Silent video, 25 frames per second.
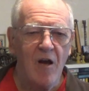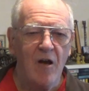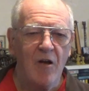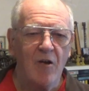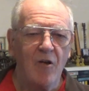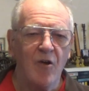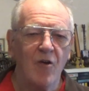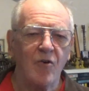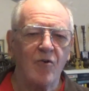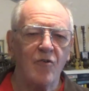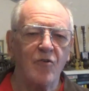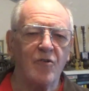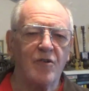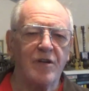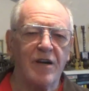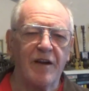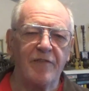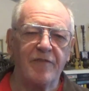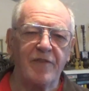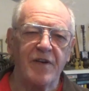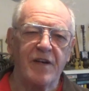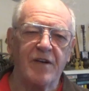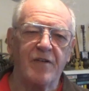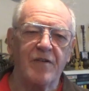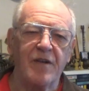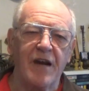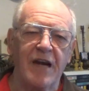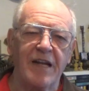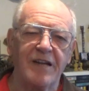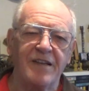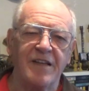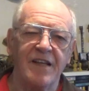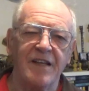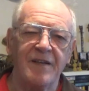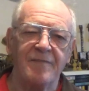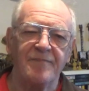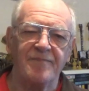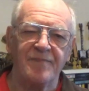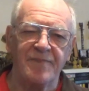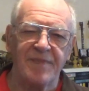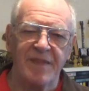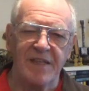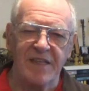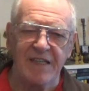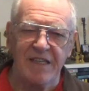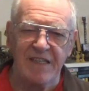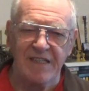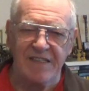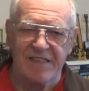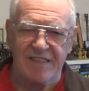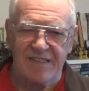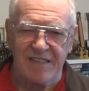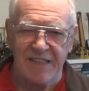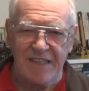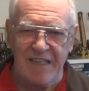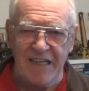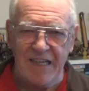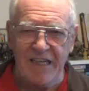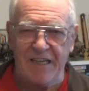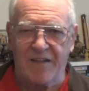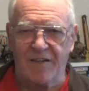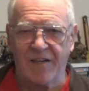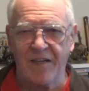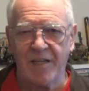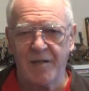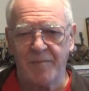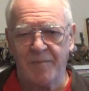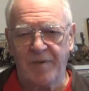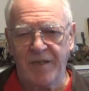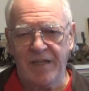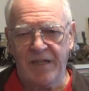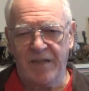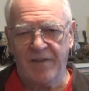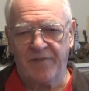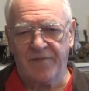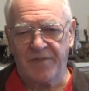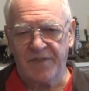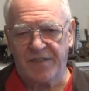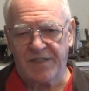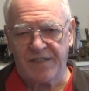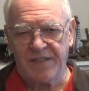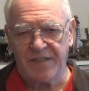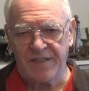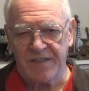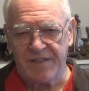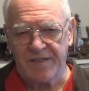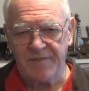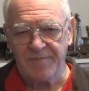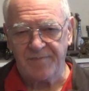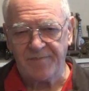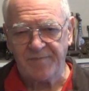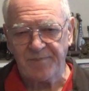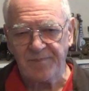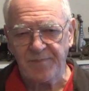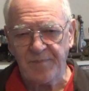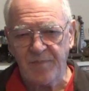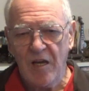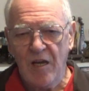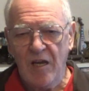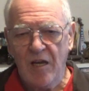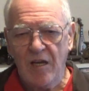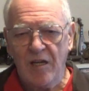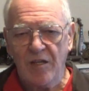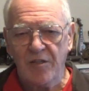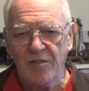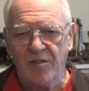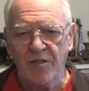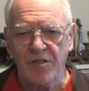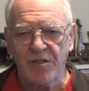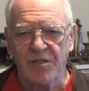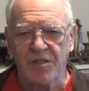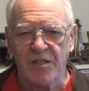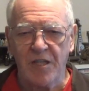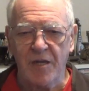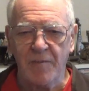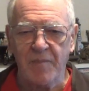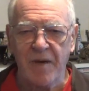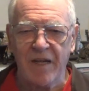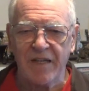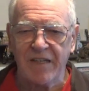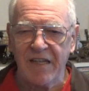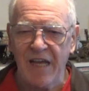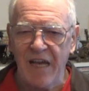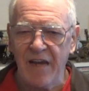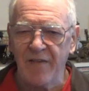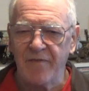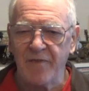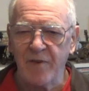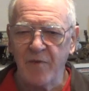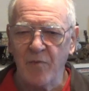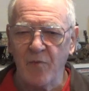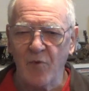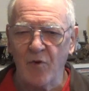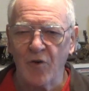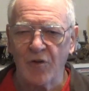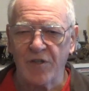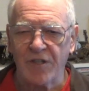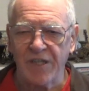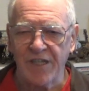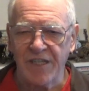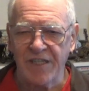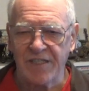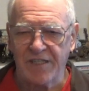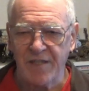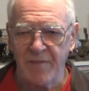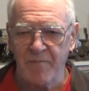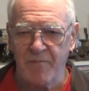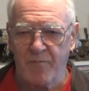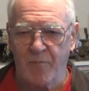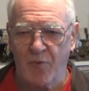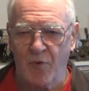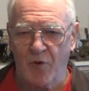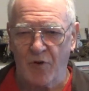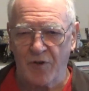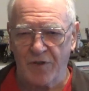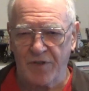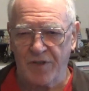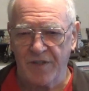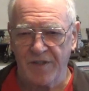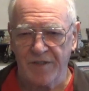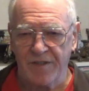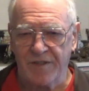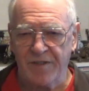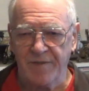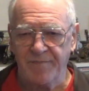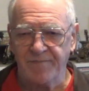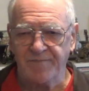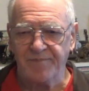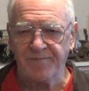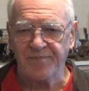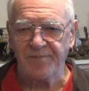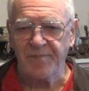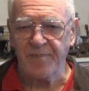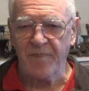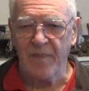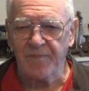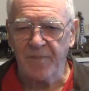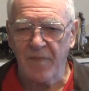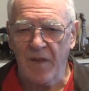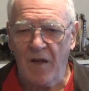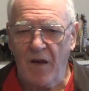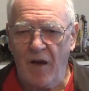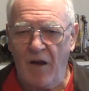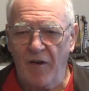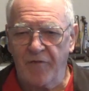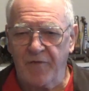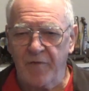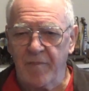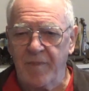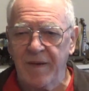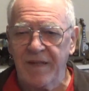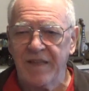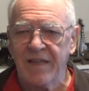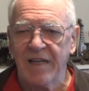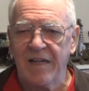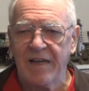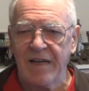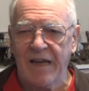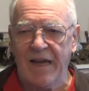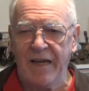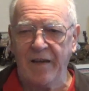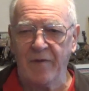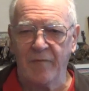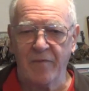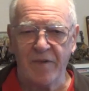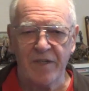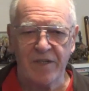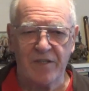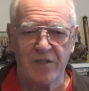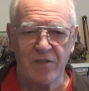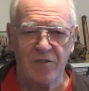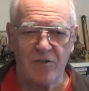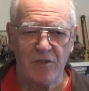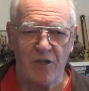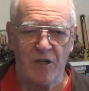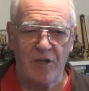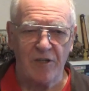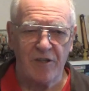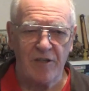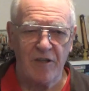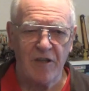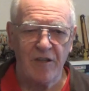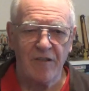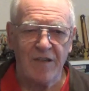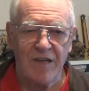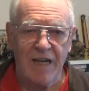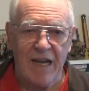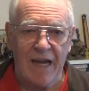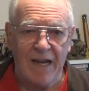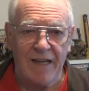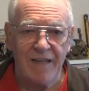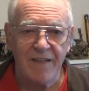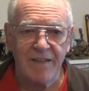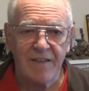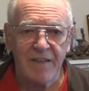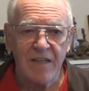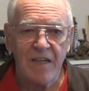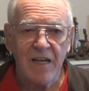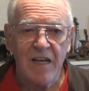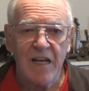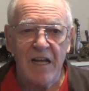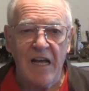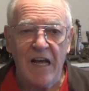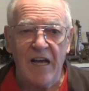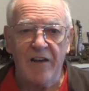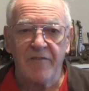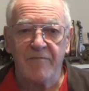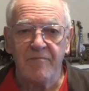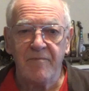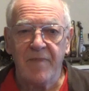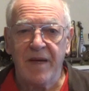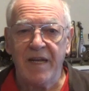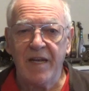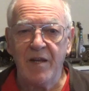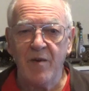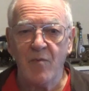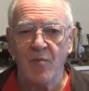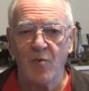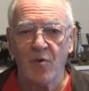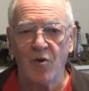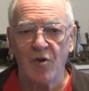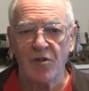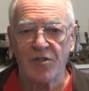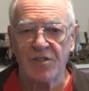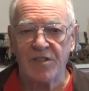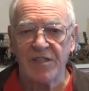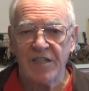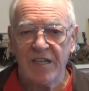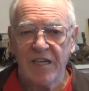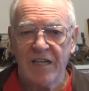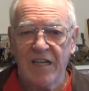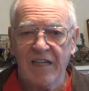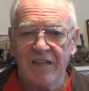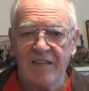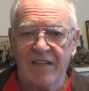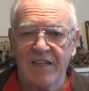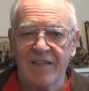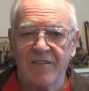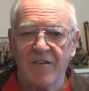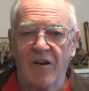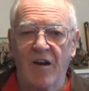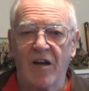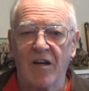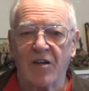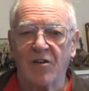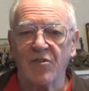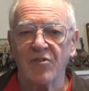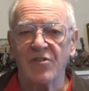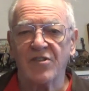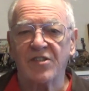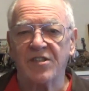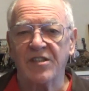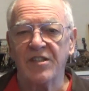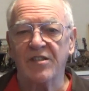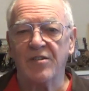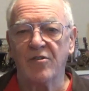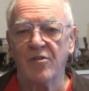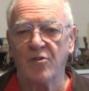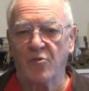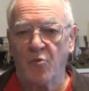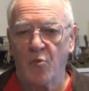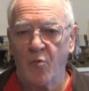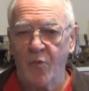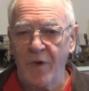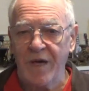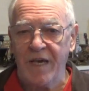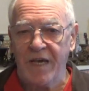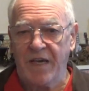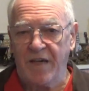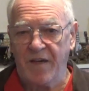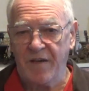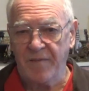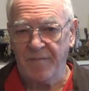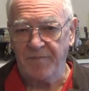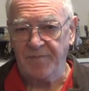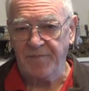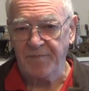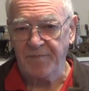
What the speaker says: Logographic writing is incredibly efficient. Just about every word is important. Alphabetic languages, on the other hand, have many words that are considered weak.